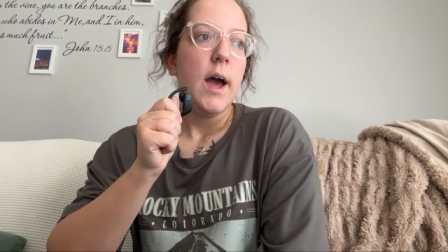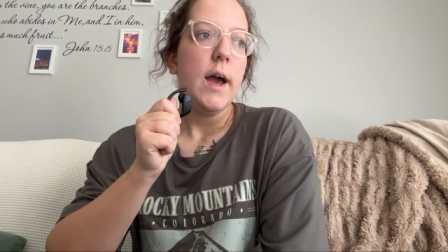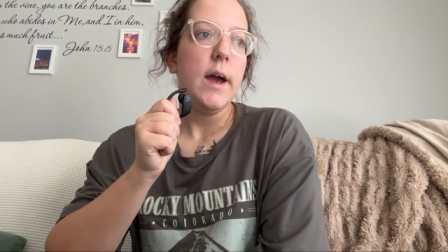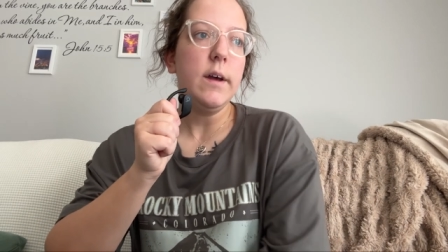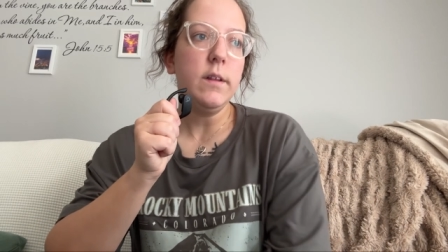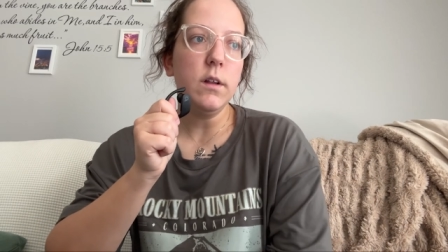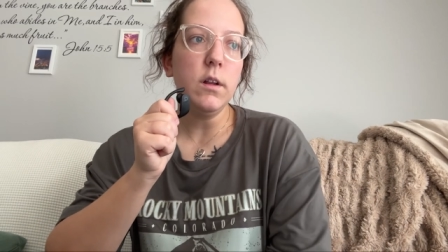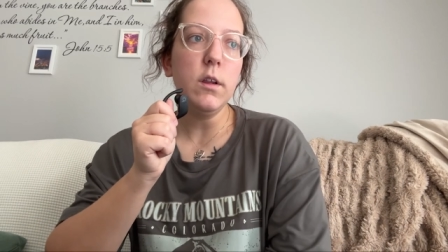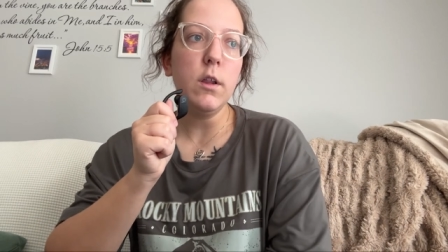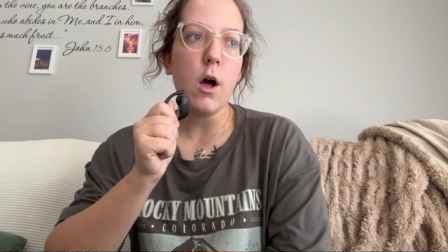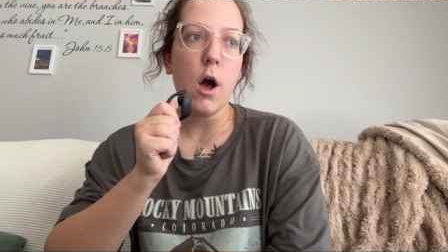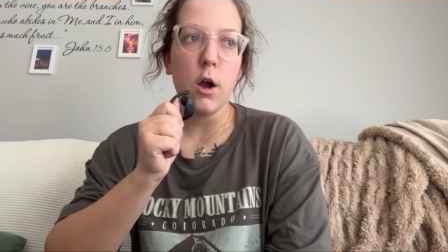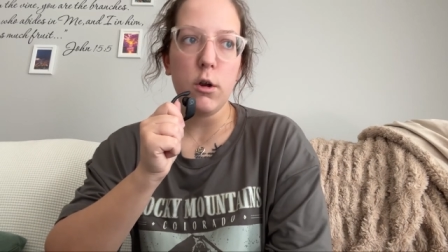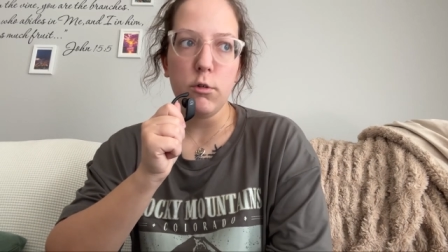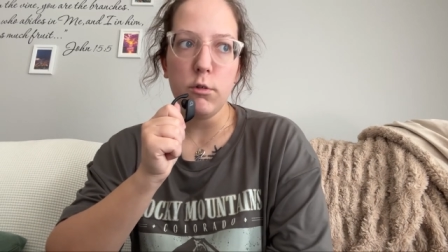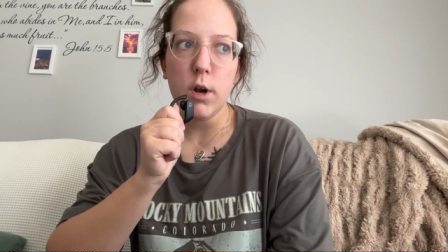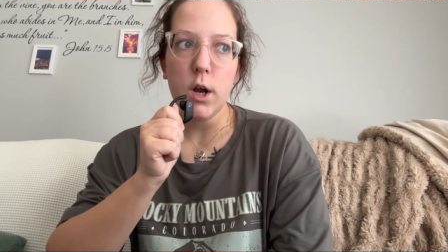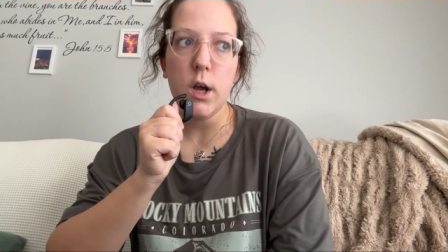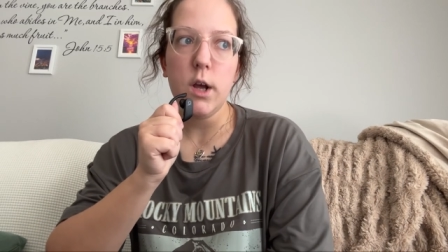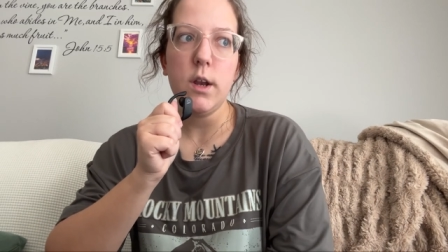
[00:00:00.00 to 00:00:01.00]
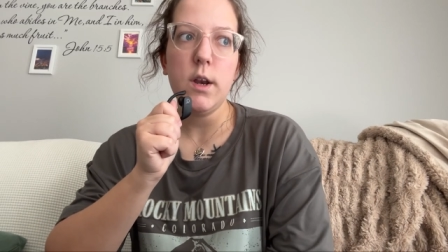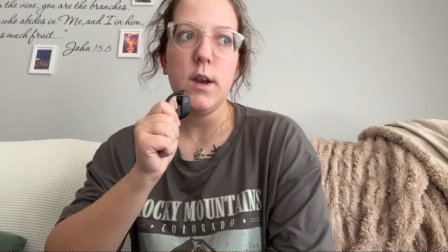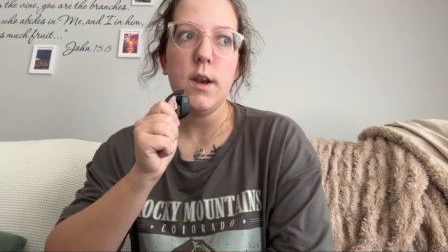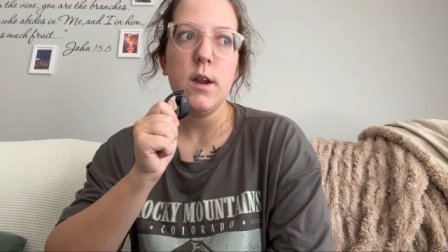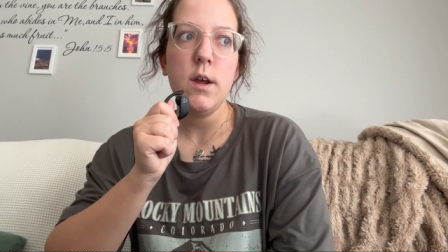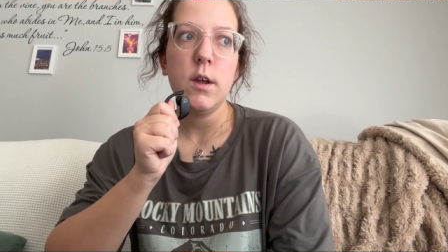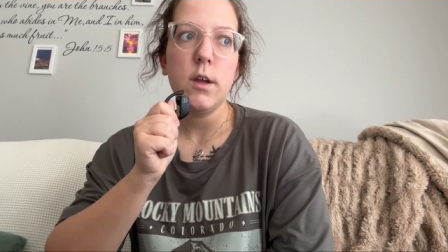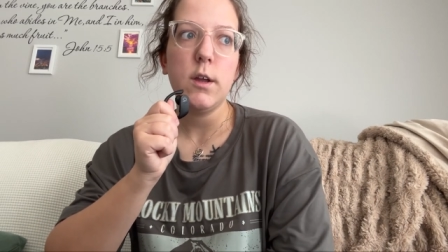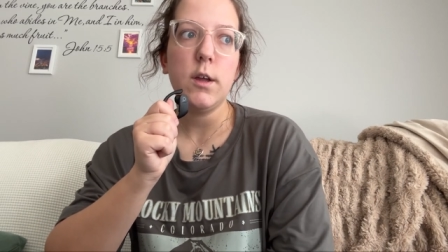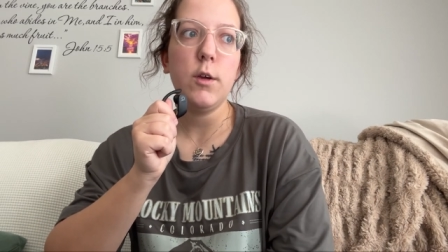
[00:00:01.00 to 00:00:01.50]
In the long
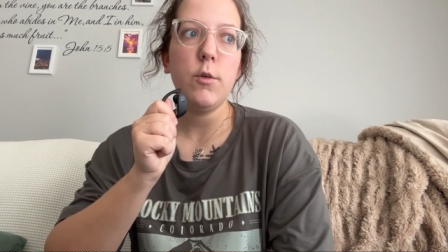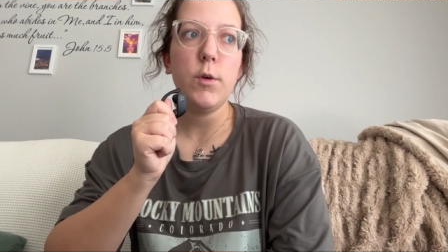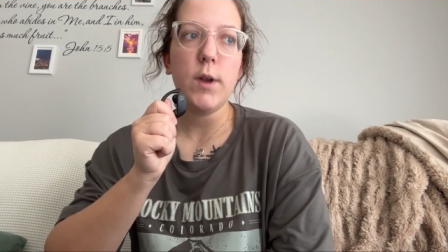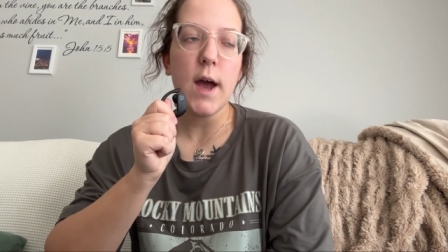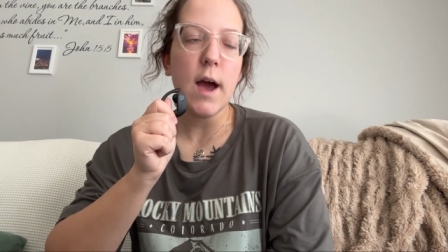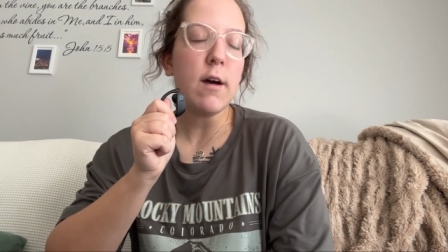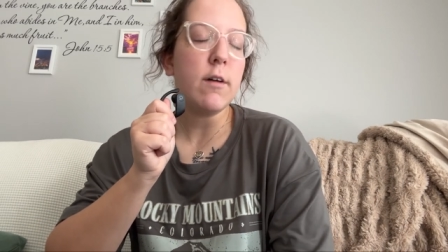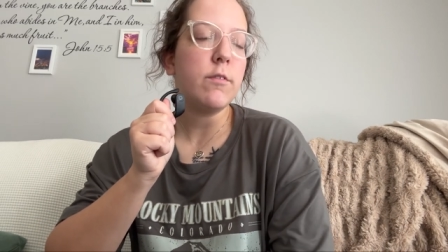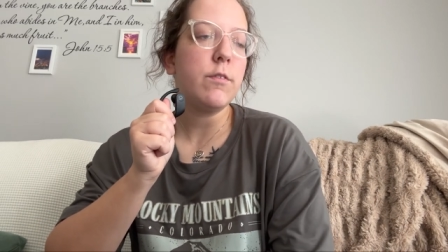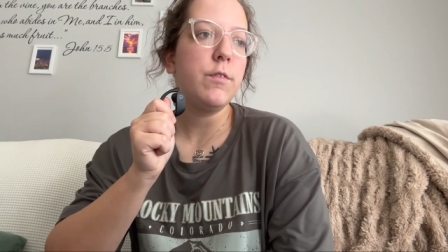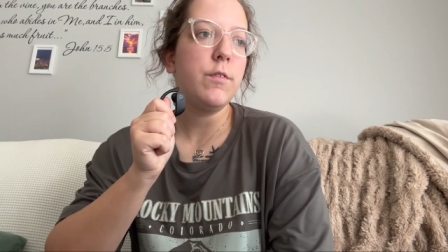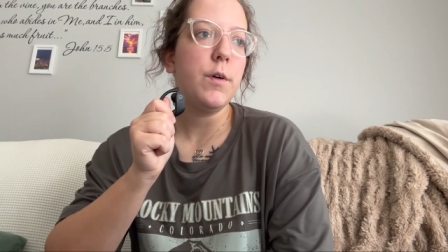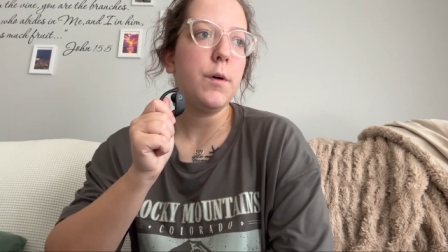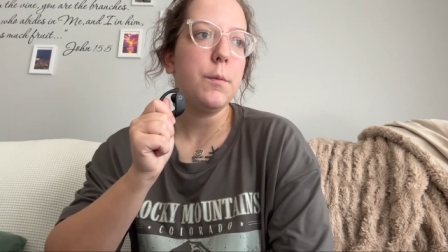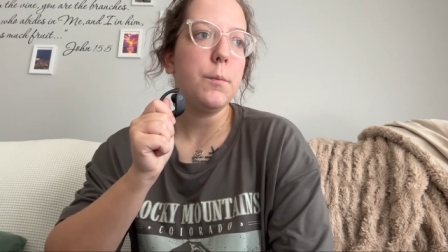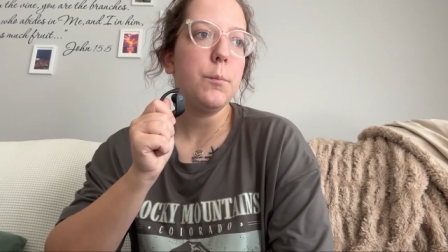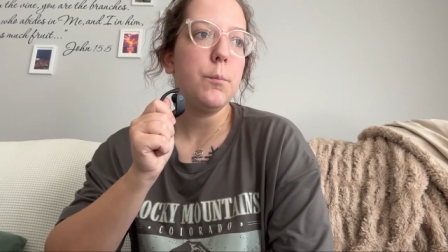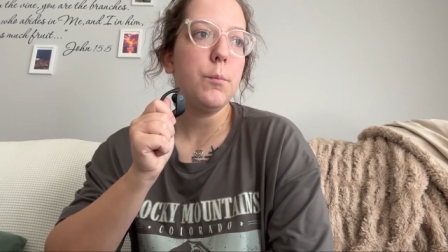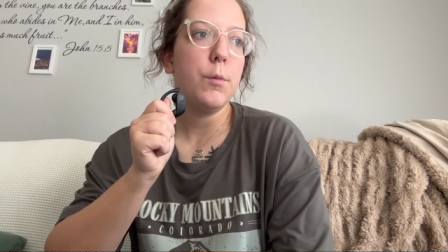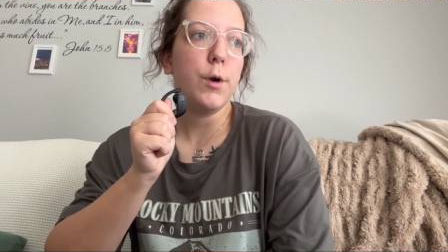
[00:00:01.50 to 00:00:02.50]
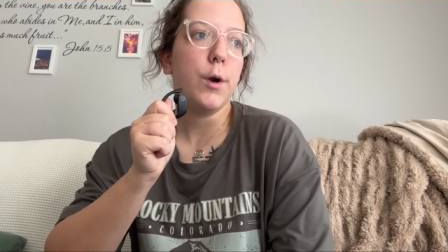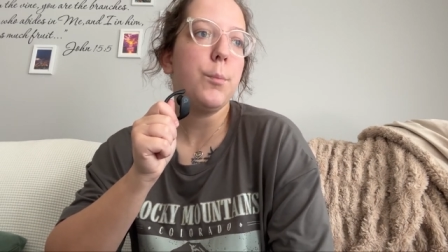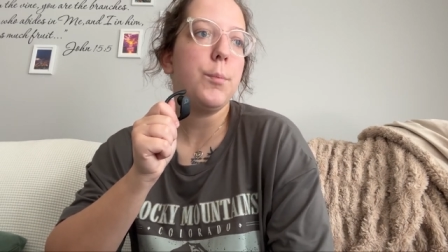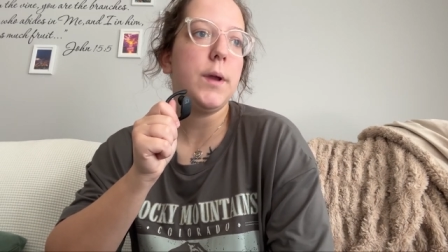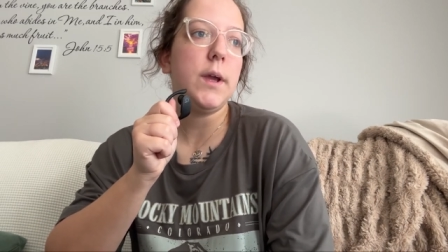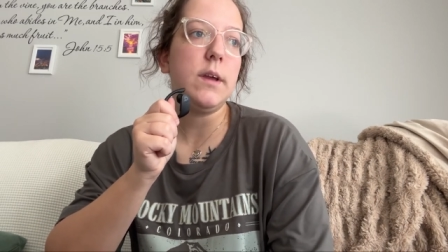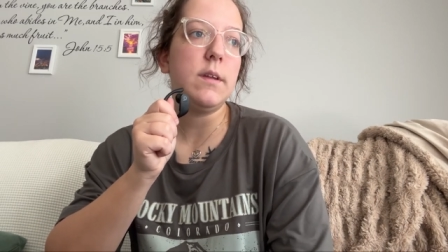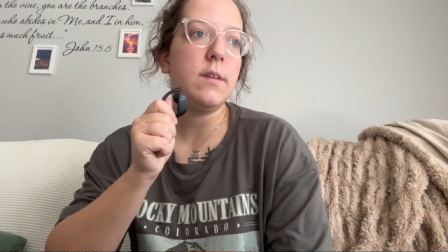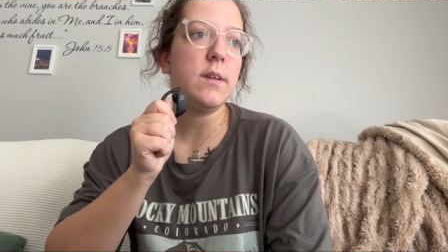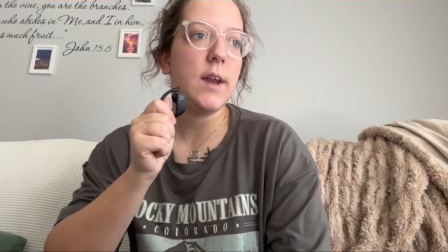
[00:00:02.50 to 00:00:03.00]
run, you would have more
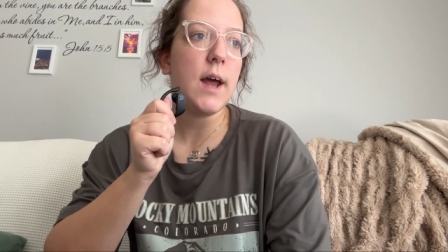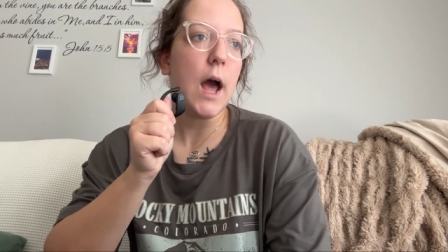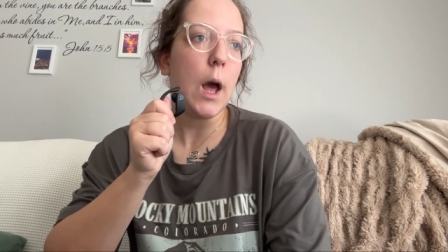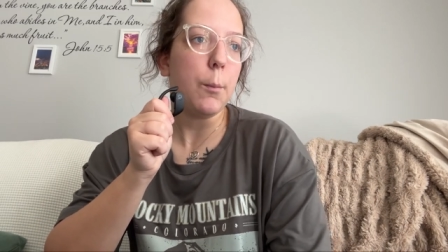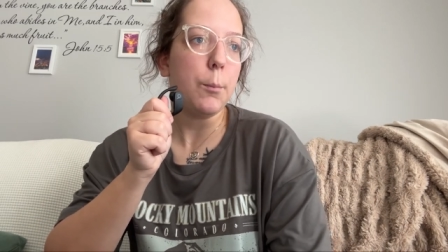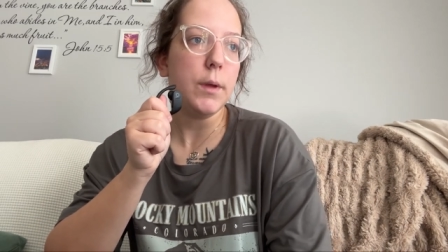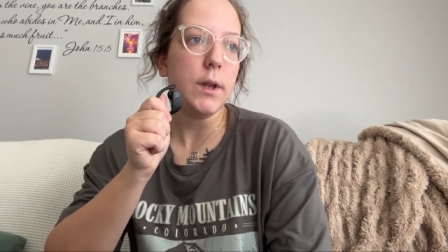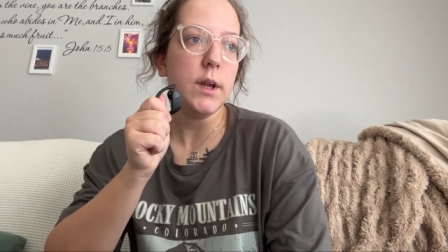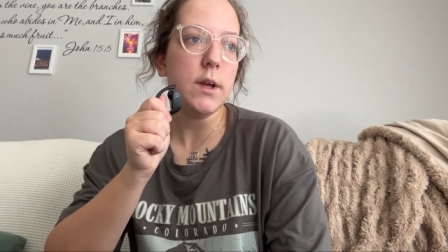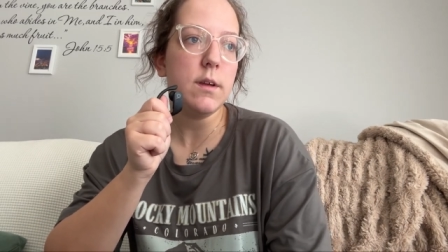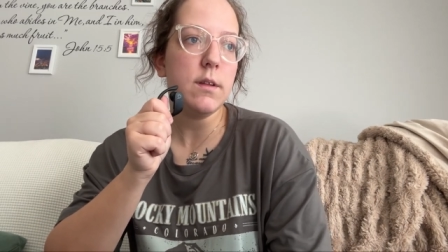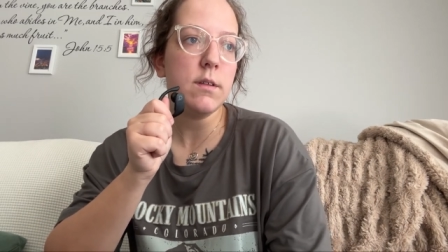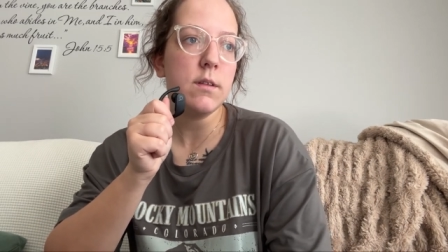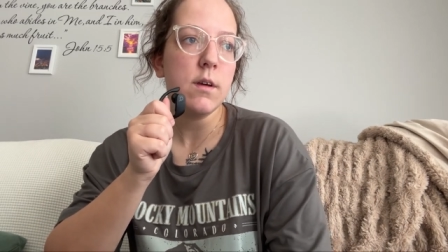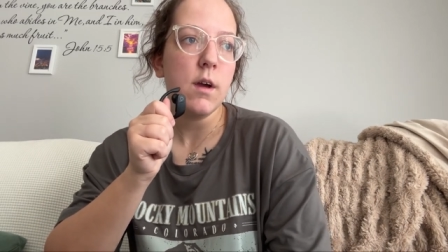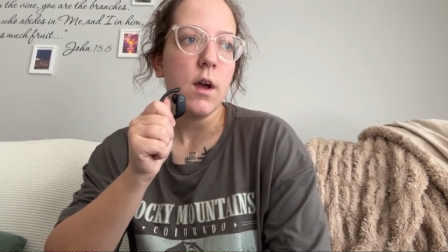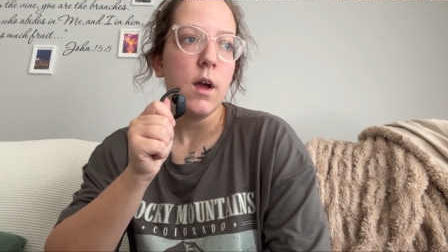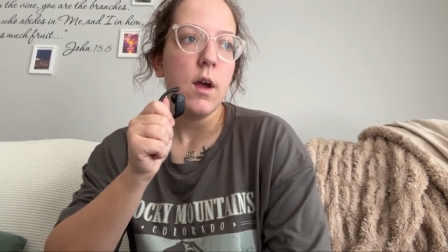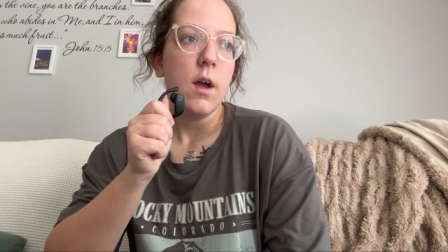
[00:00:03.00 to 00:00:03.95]
peace and happiness.